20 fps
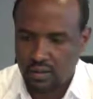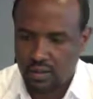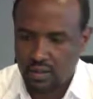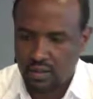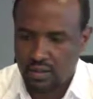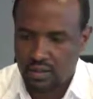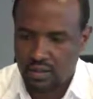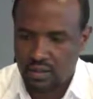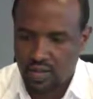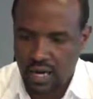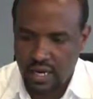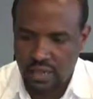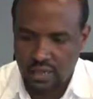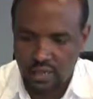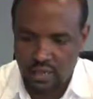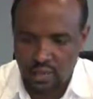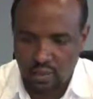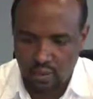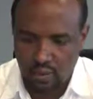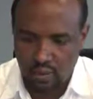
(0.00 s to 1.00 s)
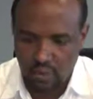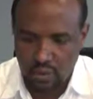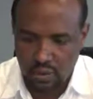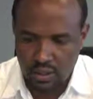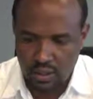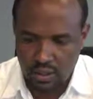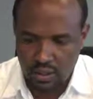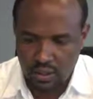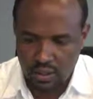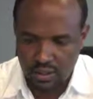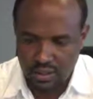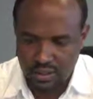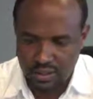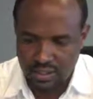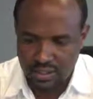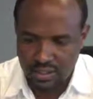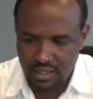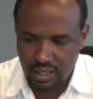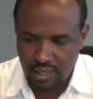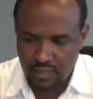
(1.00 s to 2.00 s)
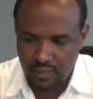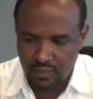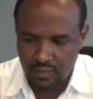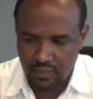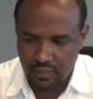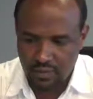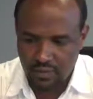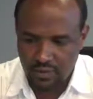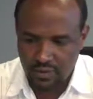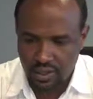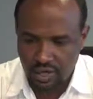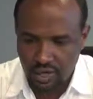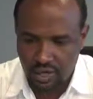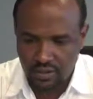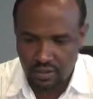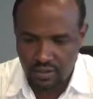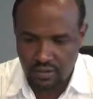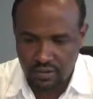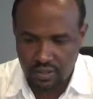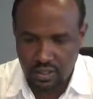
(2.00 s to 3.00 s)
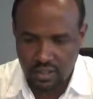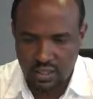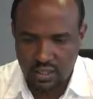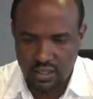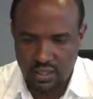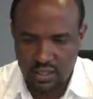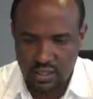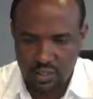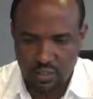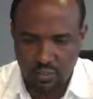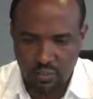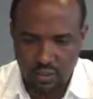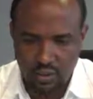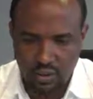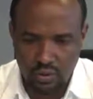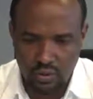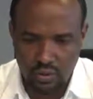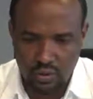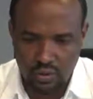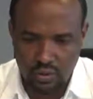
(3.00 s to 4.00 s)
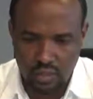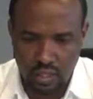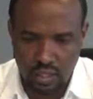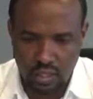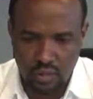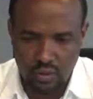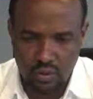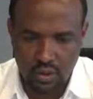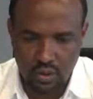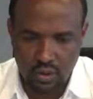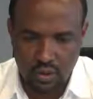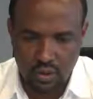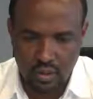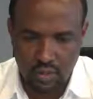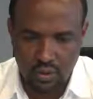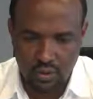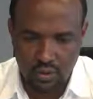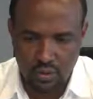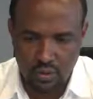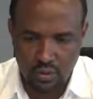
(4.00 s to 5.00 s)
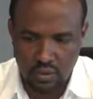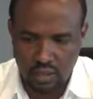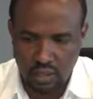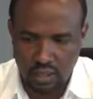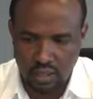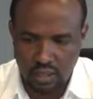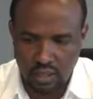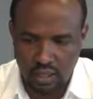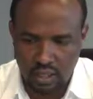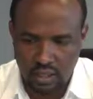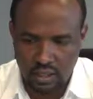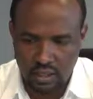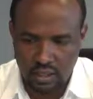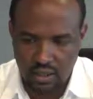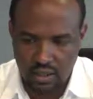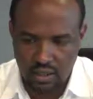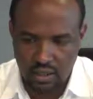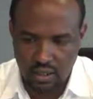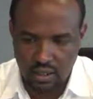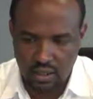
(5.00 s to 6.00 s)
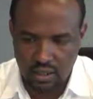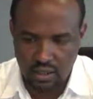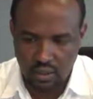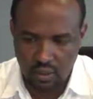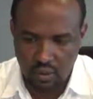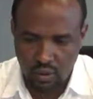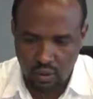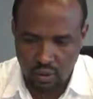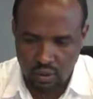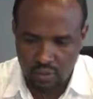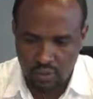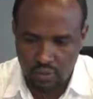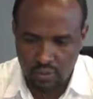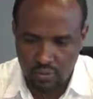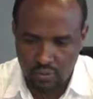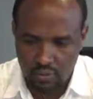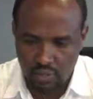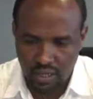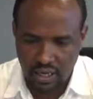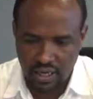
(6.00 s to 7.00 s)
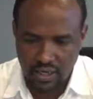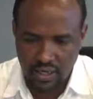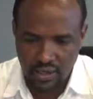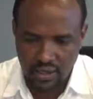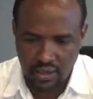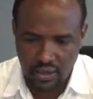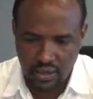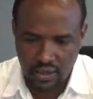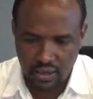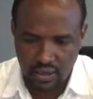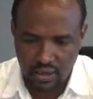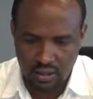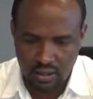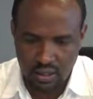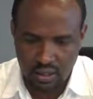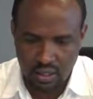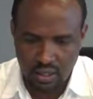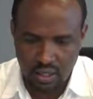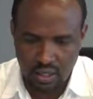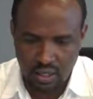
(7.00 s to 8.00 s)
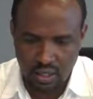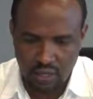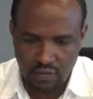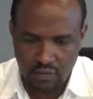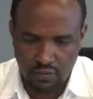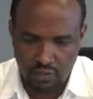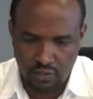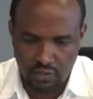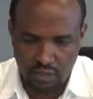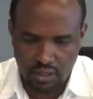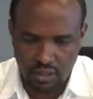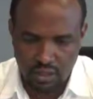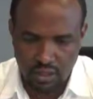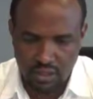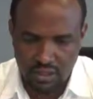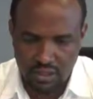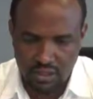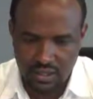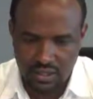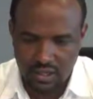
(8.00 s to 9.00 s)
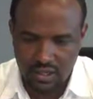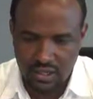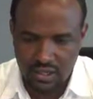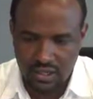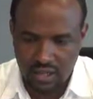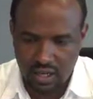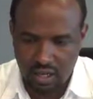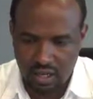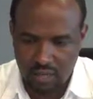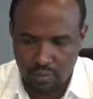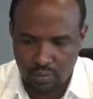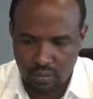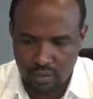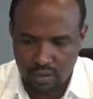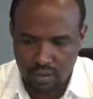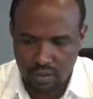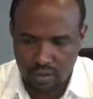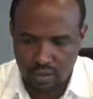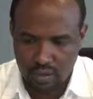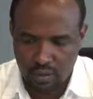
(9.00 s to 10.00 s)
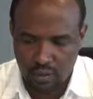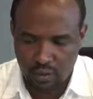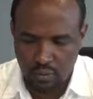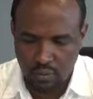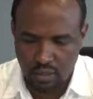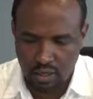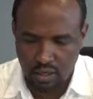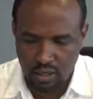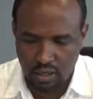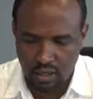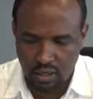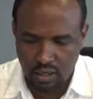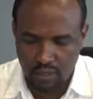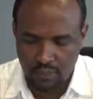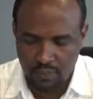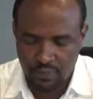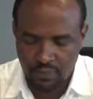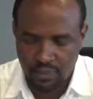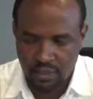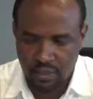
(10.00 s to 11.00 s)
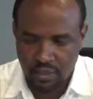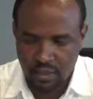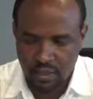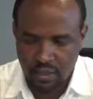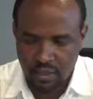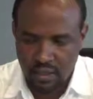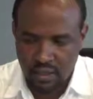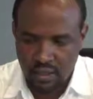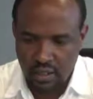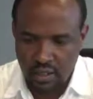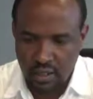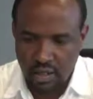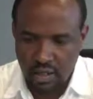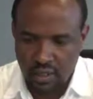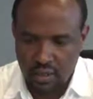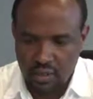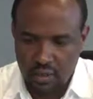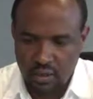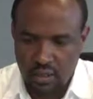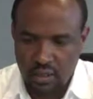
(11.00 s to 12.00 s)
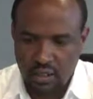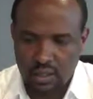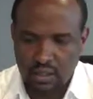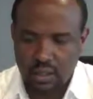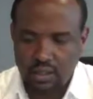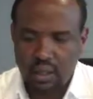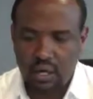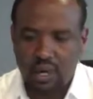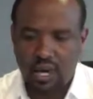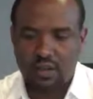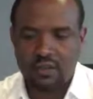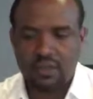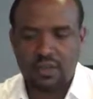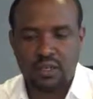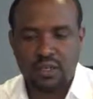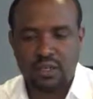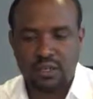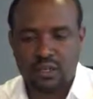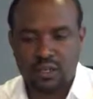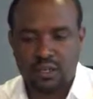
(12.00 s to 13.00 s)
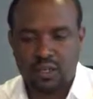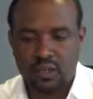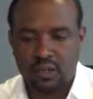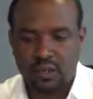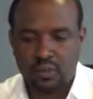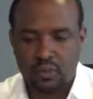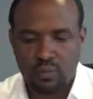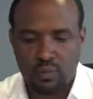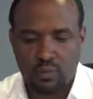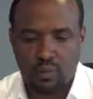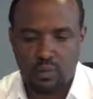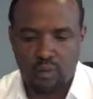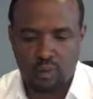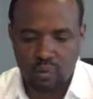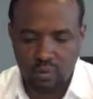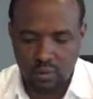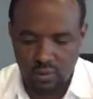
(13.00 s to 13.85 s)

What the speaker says: its height need to be decided. The height of the crust depends on the actual site condition and head required behind the weir enough to irrigate the critical point in the command area. Actually, having more,